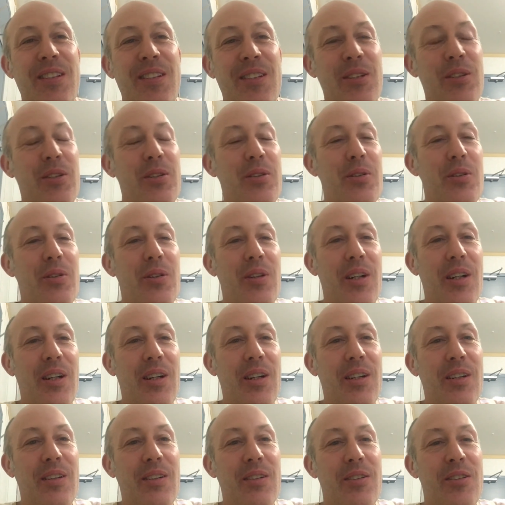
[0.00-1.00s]
to,
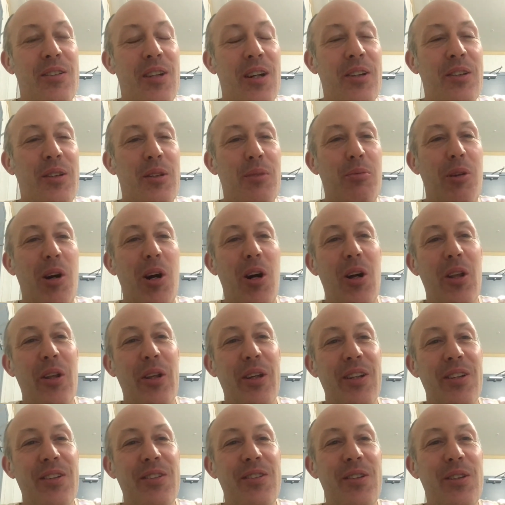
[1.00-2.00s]
uh, tuck them all
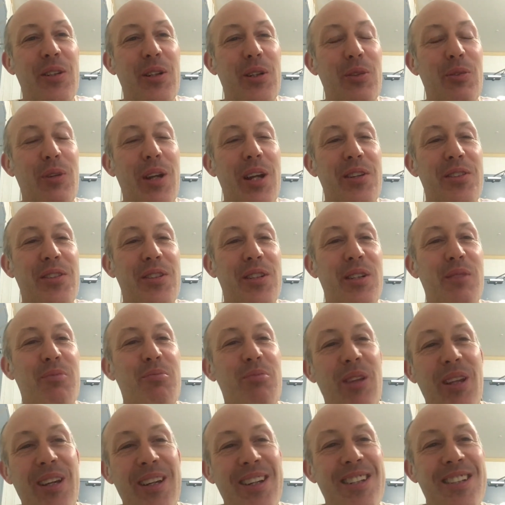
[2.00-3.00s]
into their resting
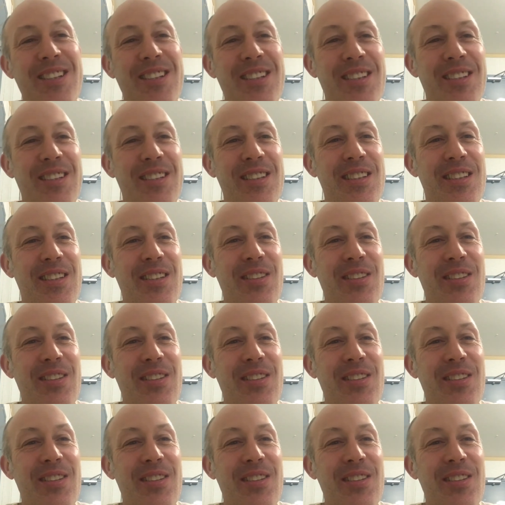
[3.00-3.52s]
places